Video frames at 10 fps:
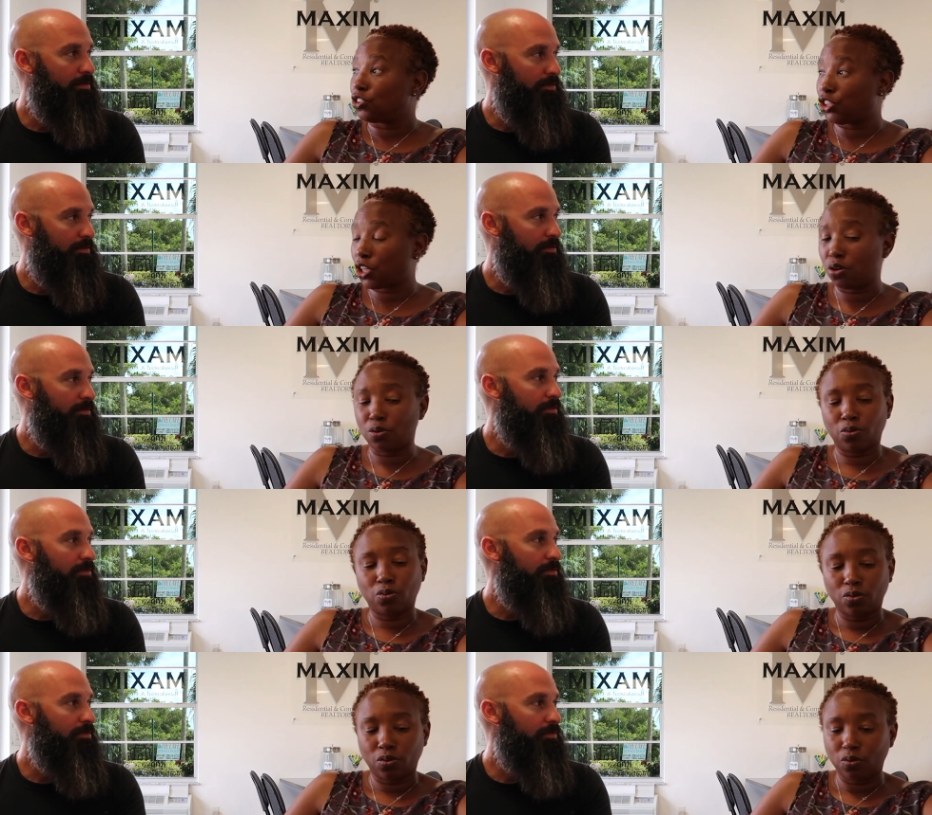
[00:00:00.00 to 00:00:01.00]
Speaker 1: show
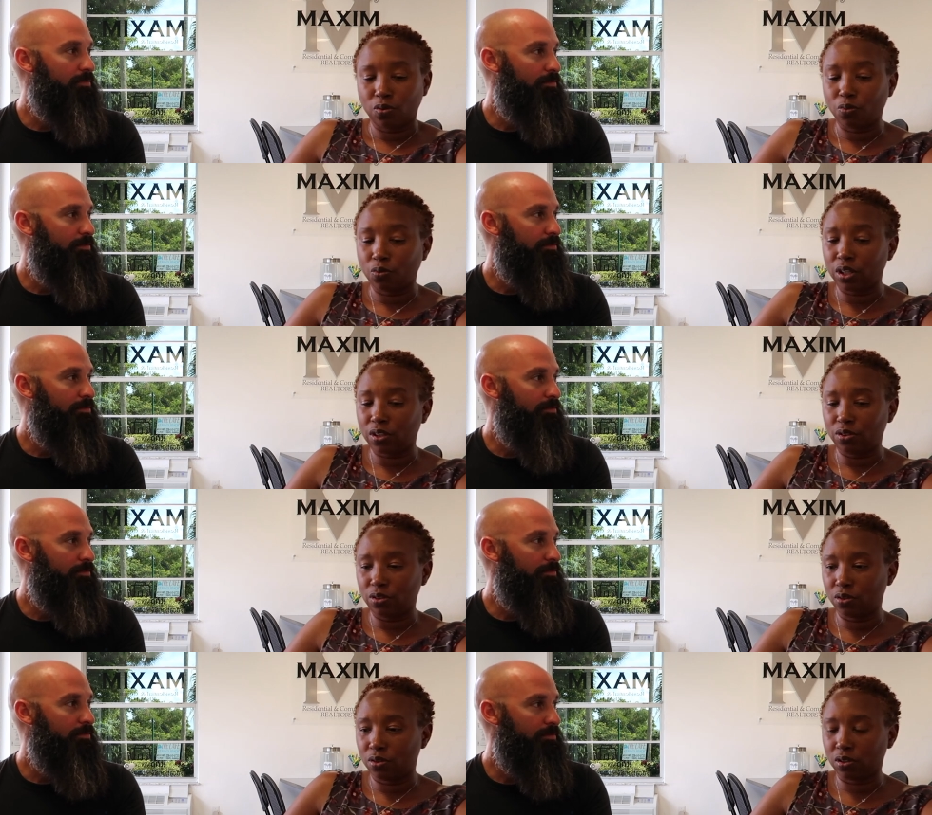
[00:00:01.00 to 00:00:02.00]
with
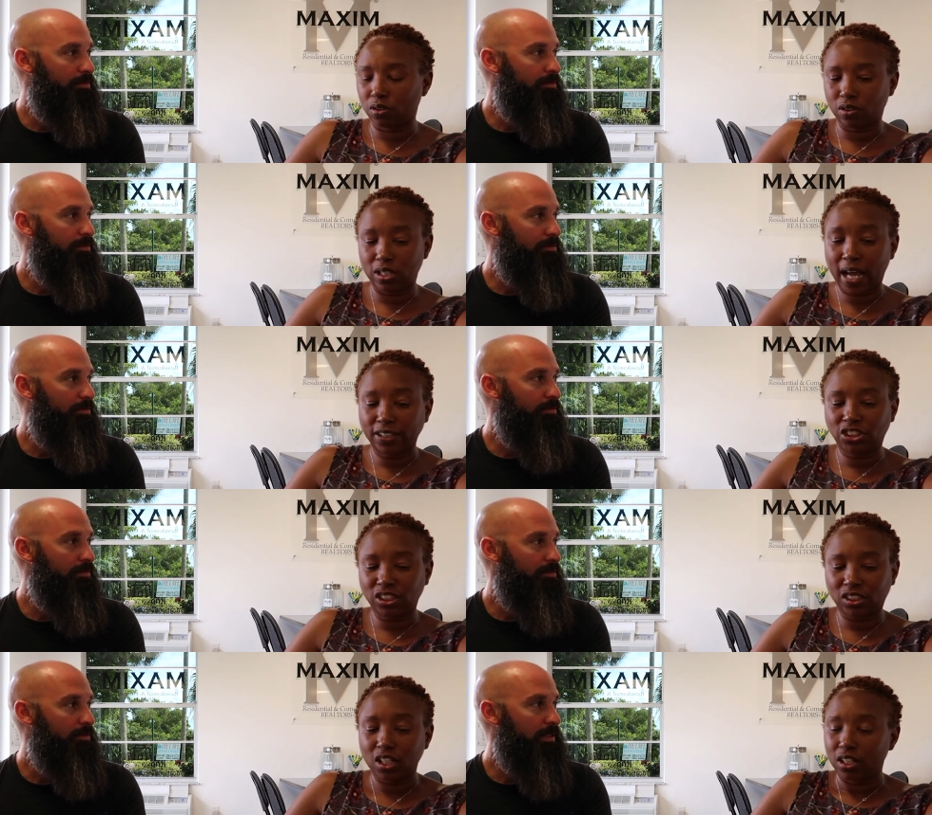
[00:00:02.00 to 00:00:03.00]
your, not
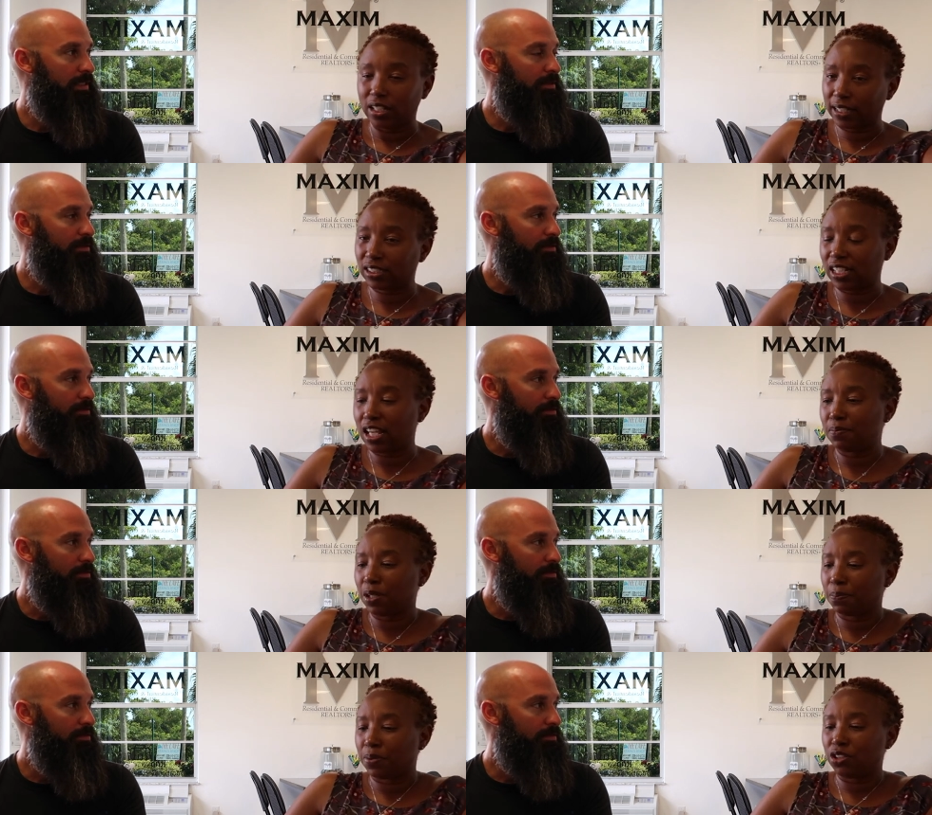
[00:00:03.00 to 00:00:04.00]
just that
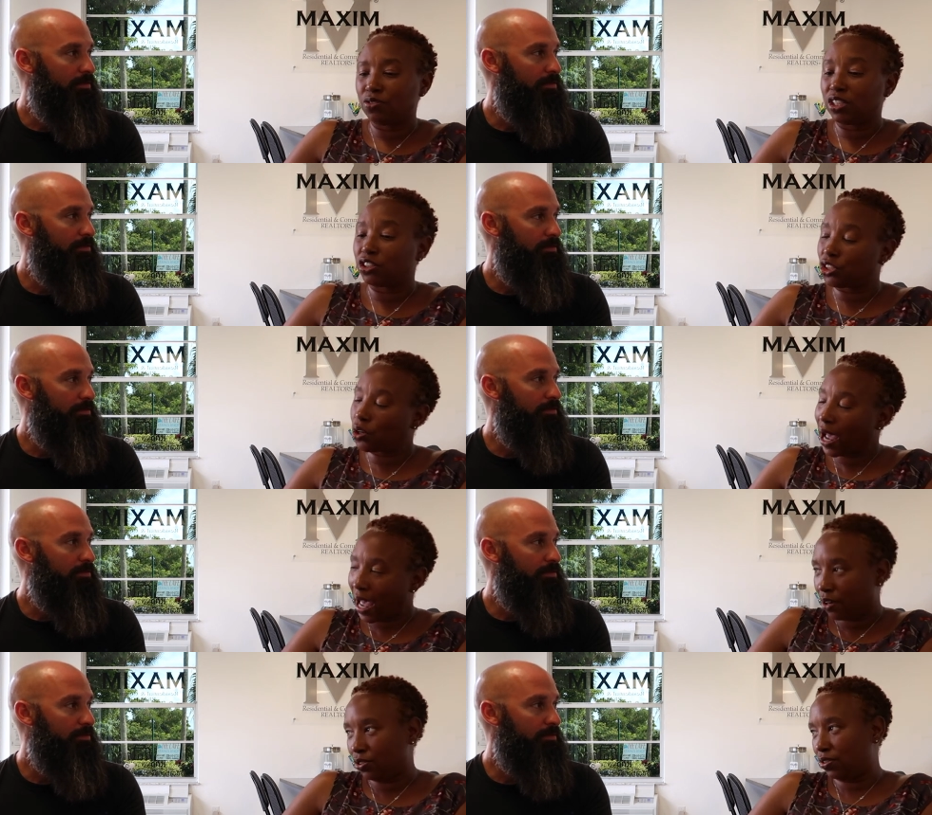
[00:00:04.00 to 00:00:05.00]
statement, but you need to show
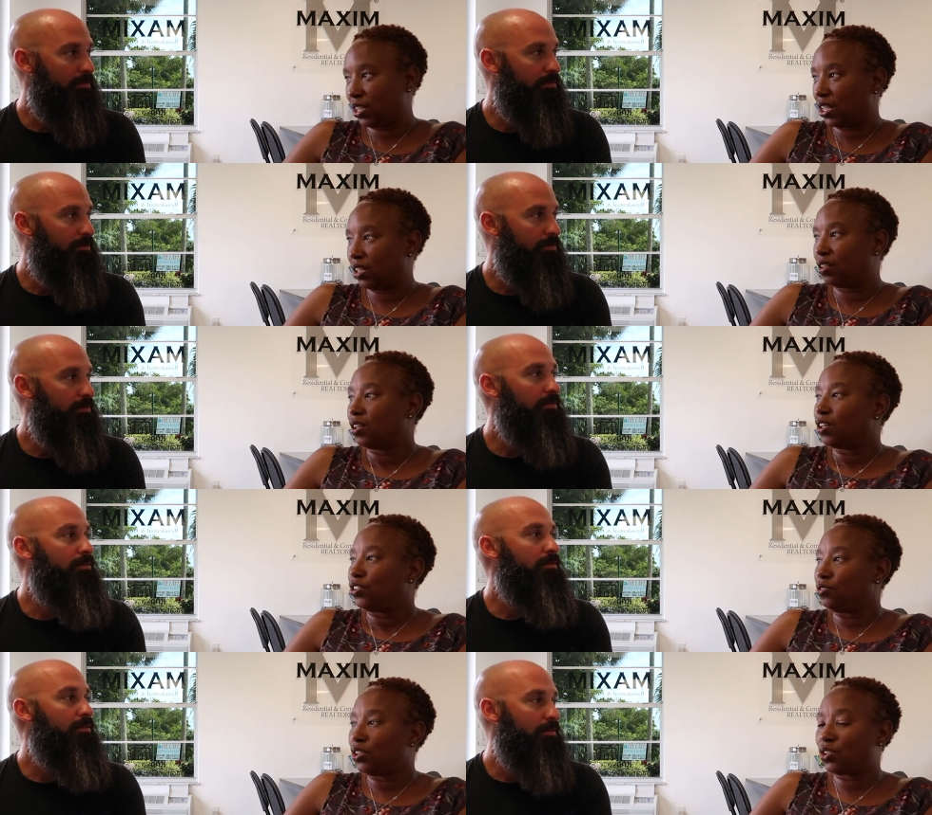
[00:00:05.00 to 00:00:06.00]
how you did it.
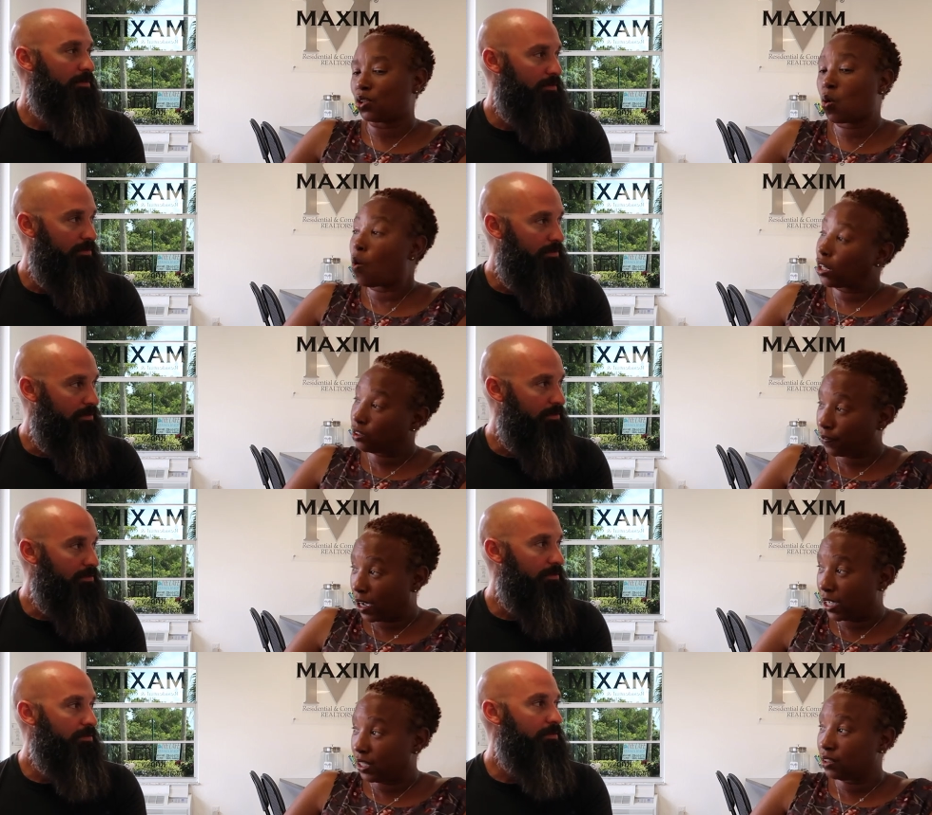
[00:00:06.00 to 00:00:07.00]
You need to
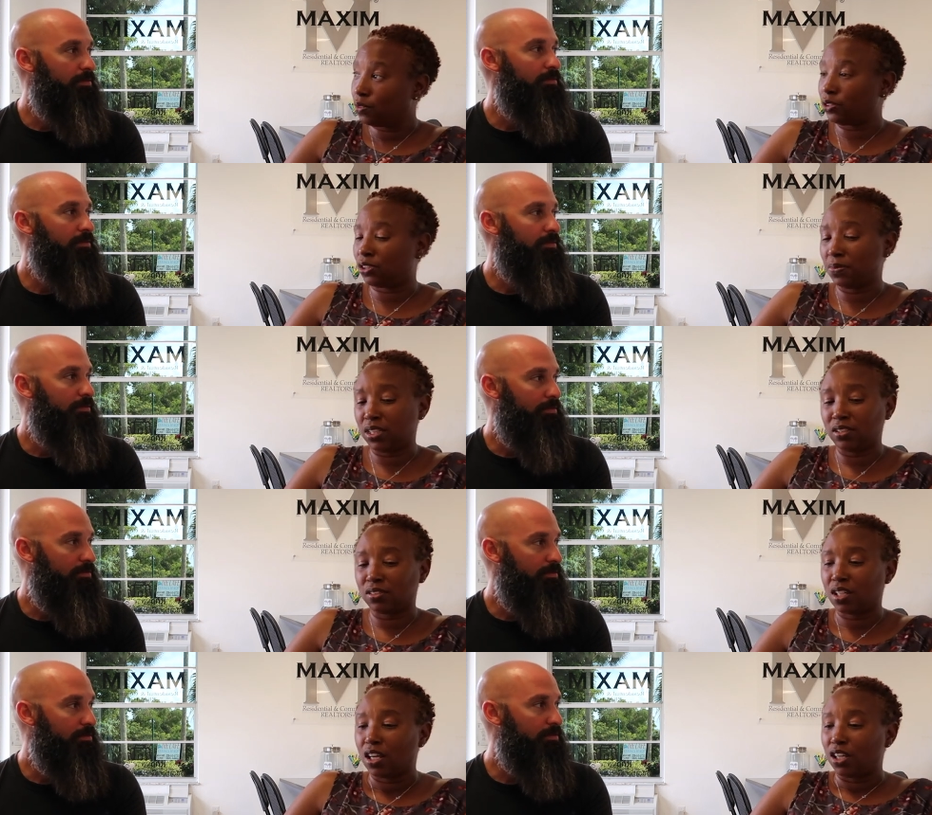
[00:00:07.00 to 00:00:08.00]
quantify, which means
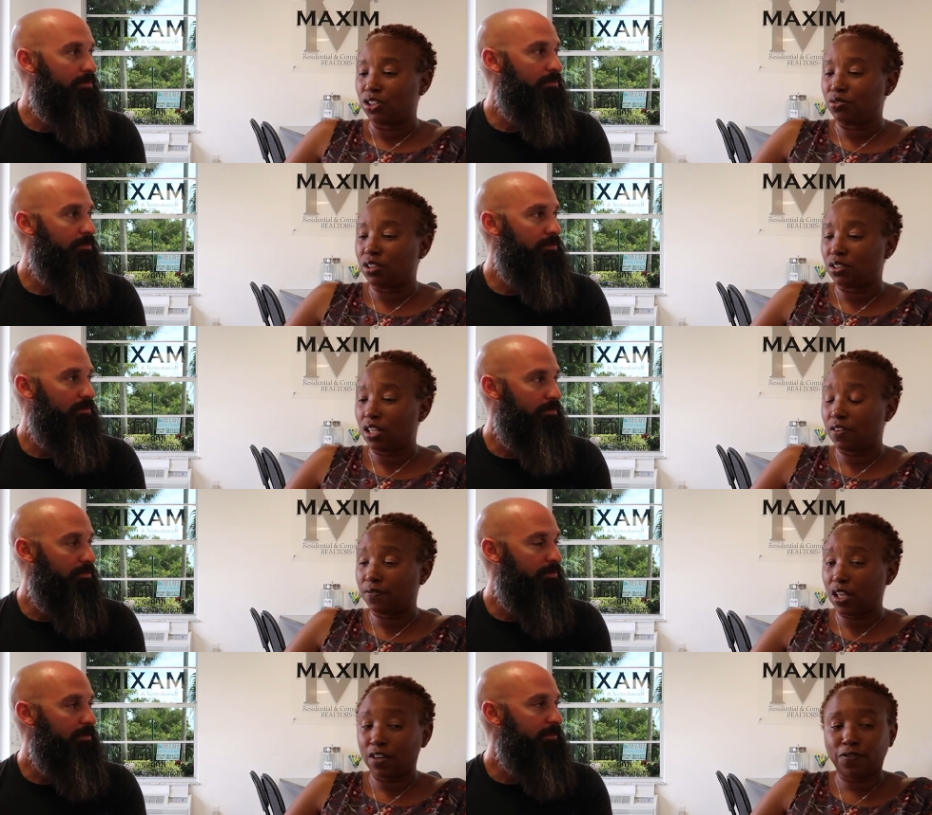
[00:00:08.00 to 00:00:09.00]
you need to, if,
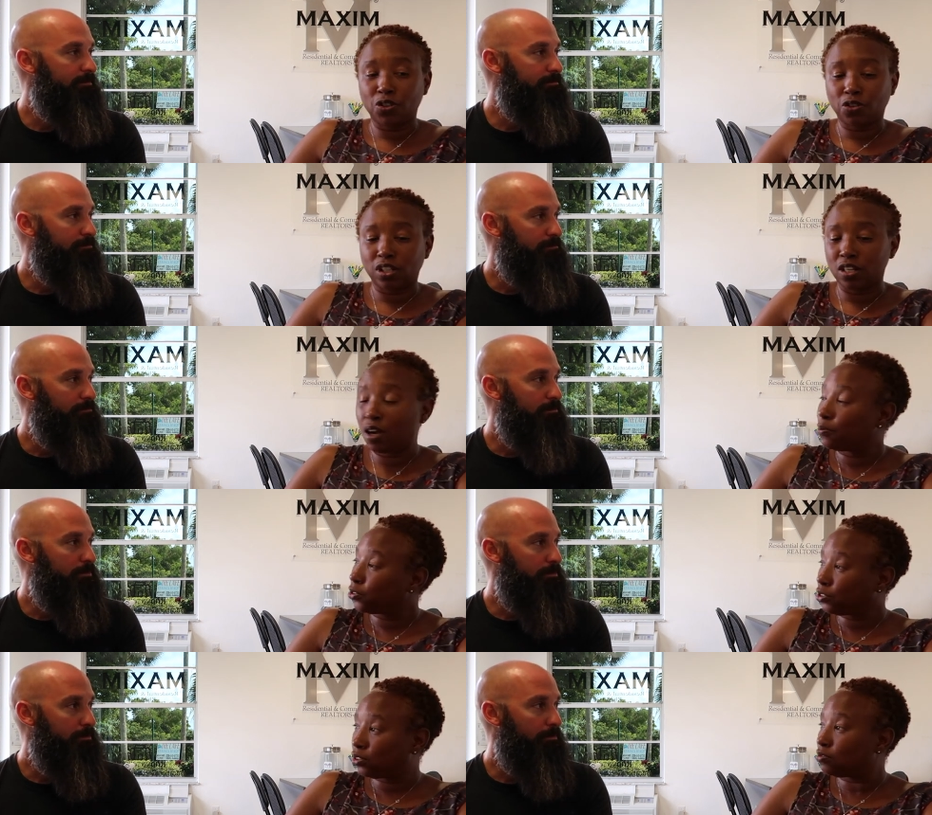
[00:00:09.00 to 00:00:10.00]
if you're in a
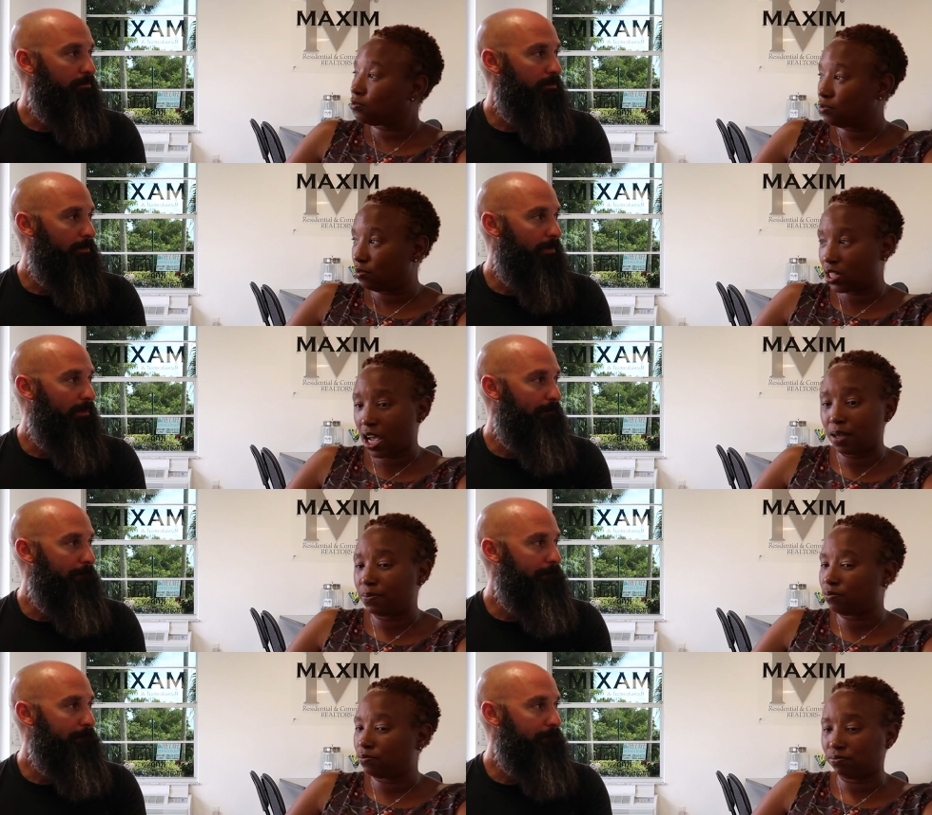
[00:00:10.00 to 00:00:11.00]
numbers
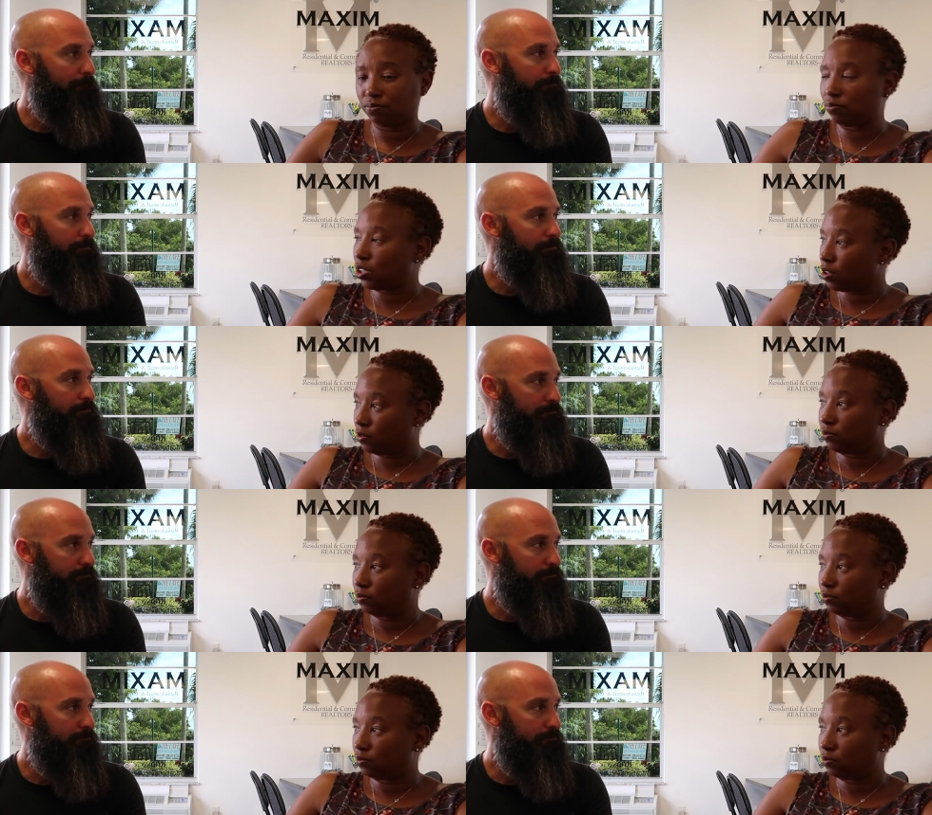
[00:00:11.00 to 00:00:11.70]
type, you know,